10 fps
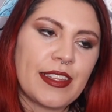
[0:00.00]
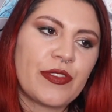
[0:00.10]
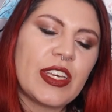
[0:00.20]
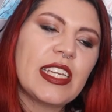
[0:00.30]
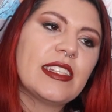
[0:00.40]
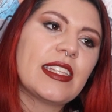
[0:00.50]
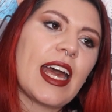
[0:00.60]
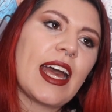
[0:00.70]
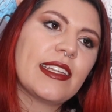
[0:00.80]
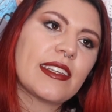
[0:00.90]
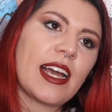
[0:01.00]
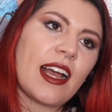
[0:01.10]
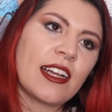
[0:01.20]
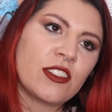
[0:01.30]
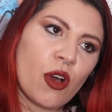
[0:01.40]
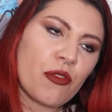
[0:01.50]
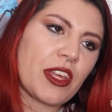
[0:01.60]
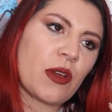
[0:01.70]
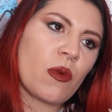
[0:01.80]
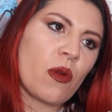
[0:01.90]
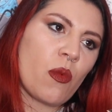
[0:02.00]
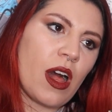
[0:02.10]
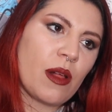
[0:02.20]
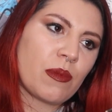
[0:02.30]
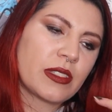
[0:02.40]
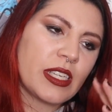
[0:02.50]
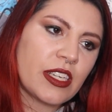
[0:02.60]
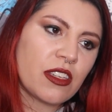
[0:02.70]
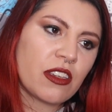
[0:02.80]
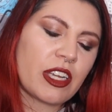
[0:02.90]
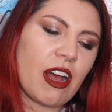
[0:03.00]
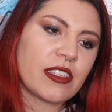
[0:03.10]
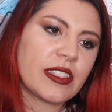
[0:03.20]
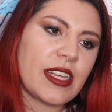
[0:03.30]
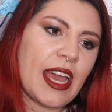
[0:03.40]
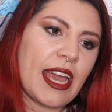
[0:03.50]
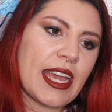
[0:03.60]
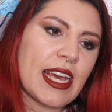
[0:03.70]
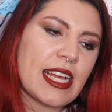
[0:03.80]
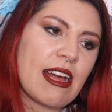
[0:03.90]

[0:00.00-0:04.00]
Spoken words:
the thing that I don't think went well, particularly, I'll say,